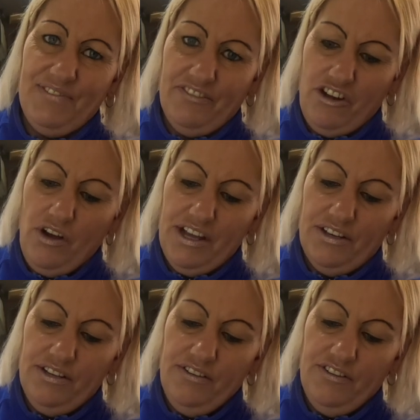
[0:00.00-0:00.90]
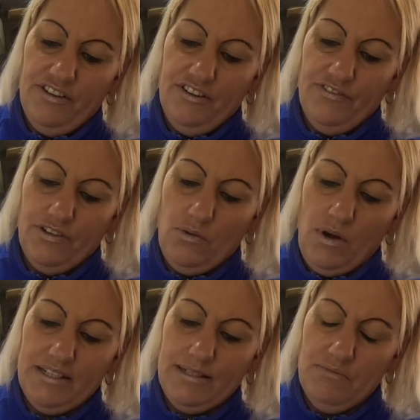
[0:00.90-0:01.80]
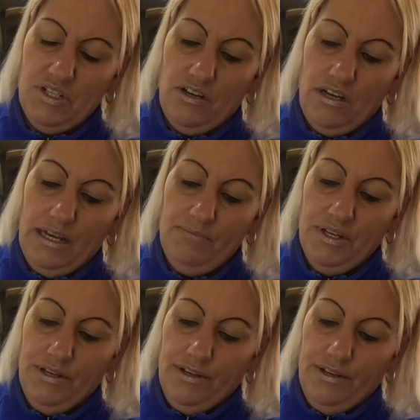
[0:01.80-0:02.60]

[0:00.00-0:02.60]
your iron for quite some time,